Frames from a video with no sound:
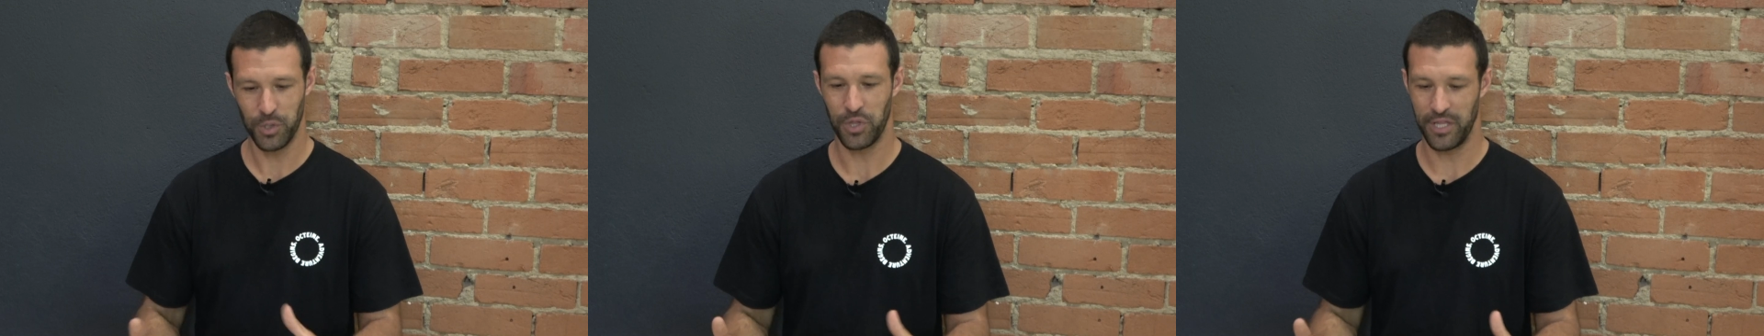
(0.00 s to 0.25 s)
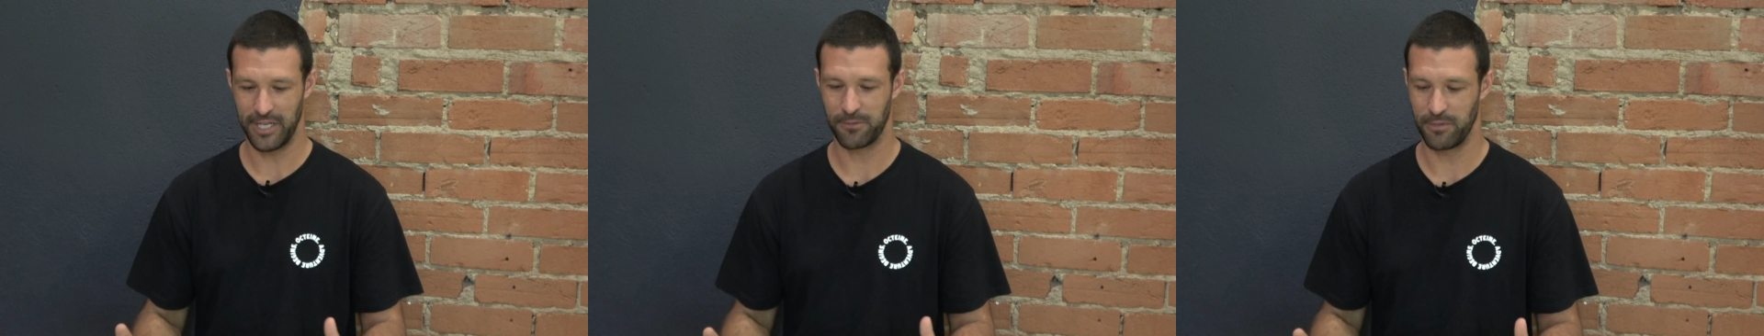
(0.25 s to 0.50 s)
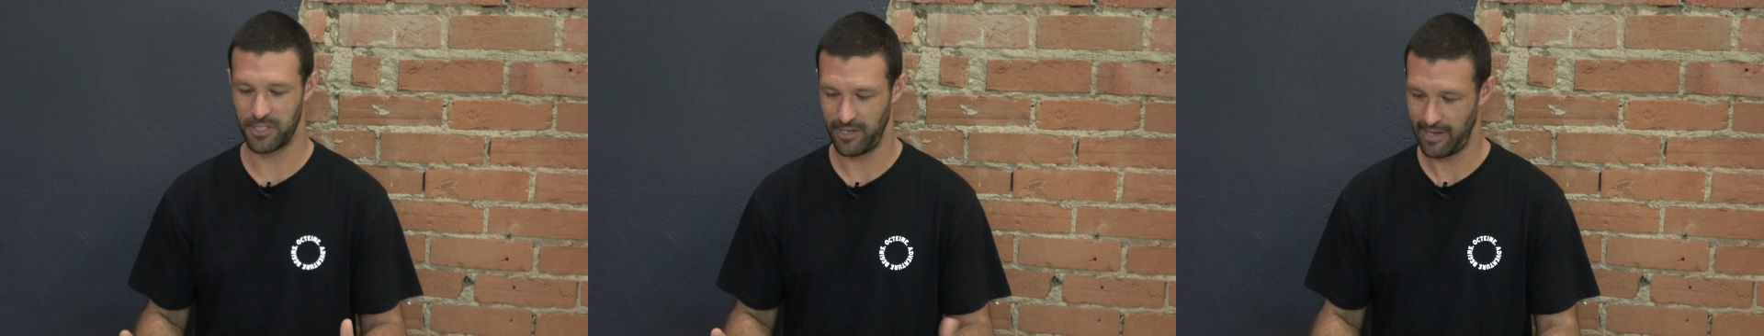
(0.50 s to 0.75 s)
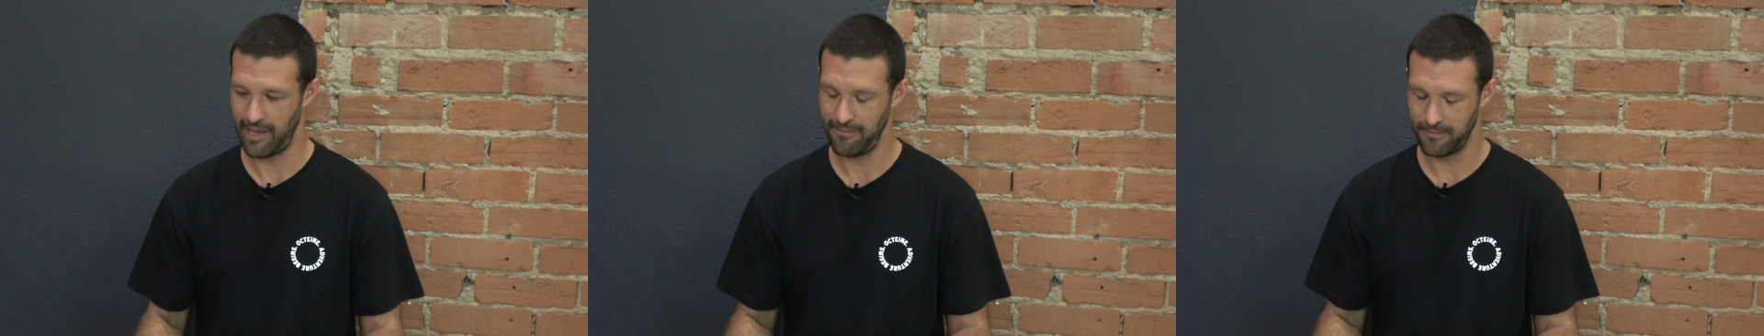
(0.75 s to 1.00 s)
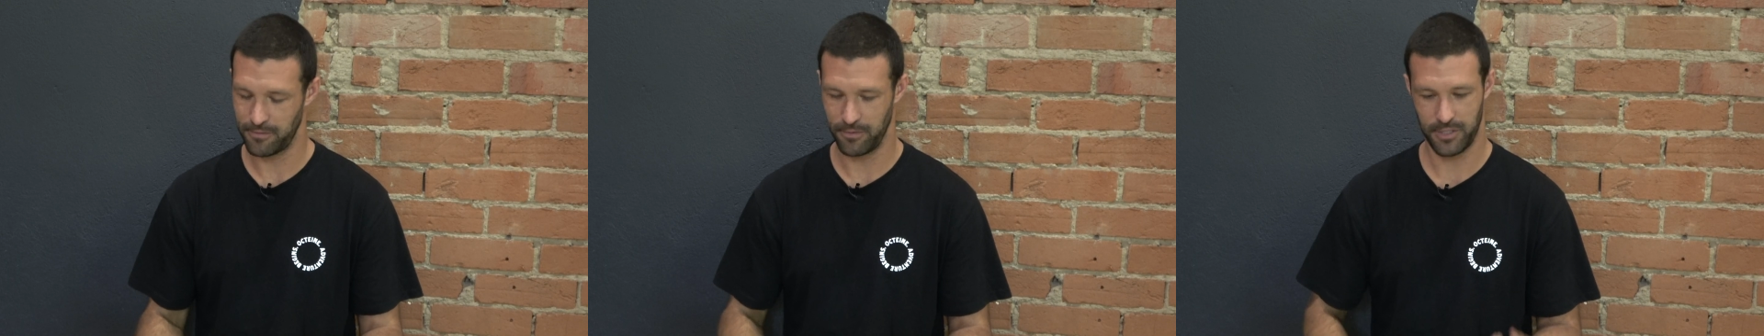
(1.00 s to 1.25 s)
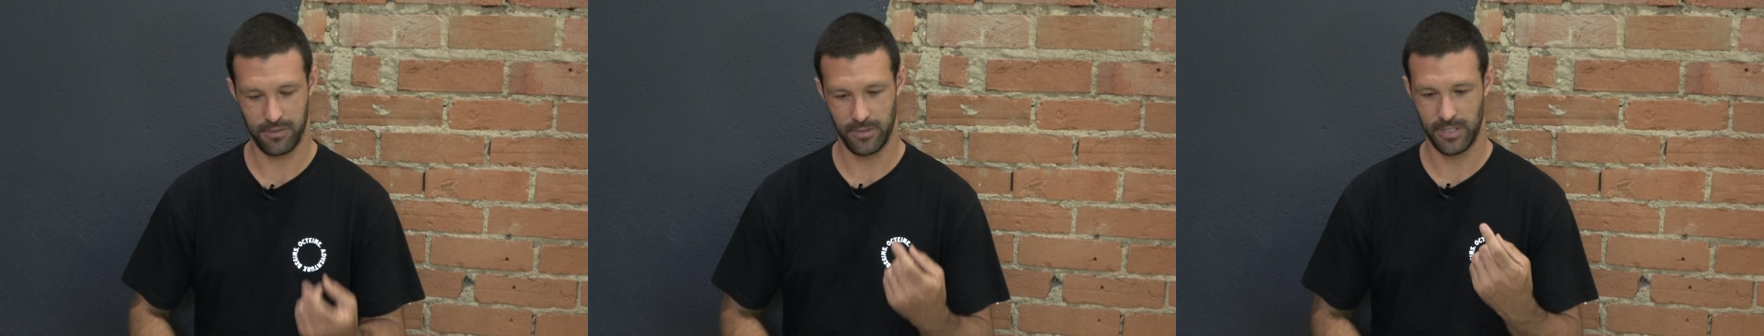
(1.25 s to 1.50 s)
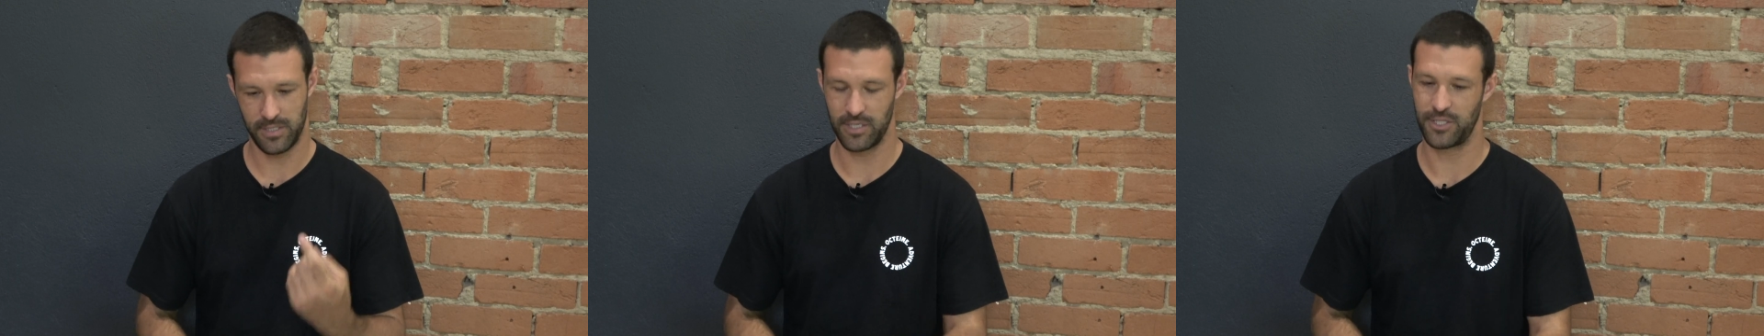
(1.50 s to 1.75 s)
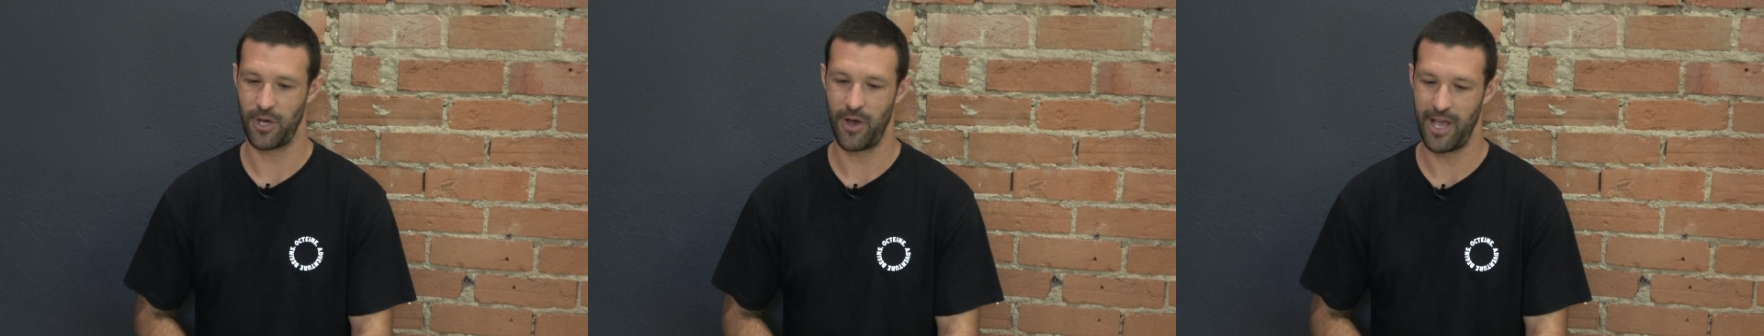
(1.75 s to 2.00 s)
two things which he loved, which was
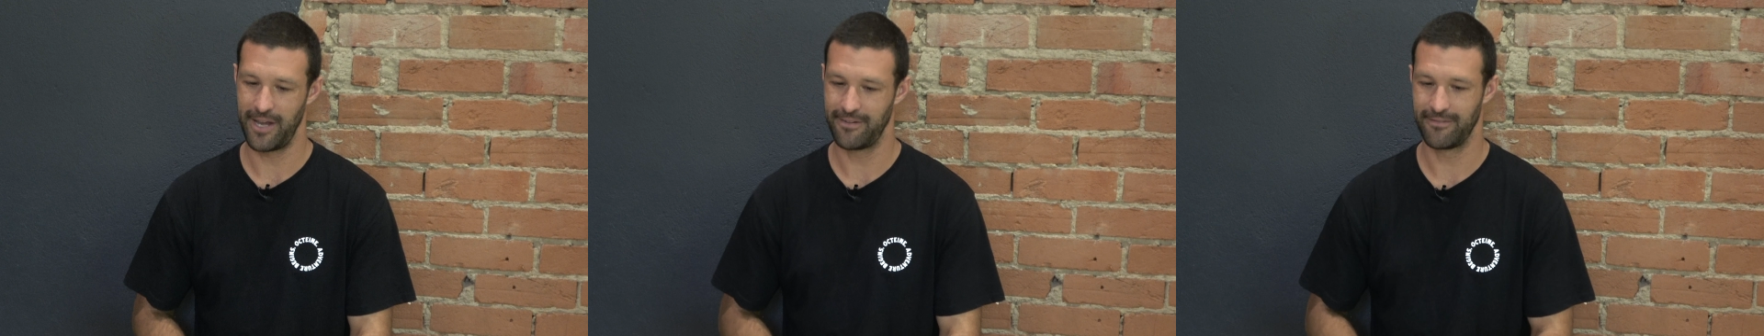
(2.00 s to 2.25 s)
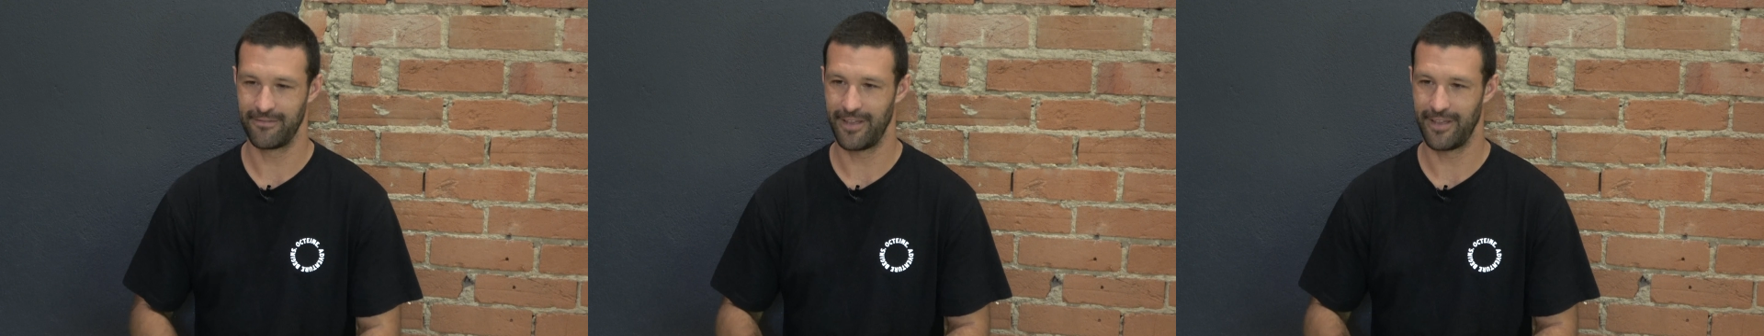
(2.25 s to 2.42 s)
design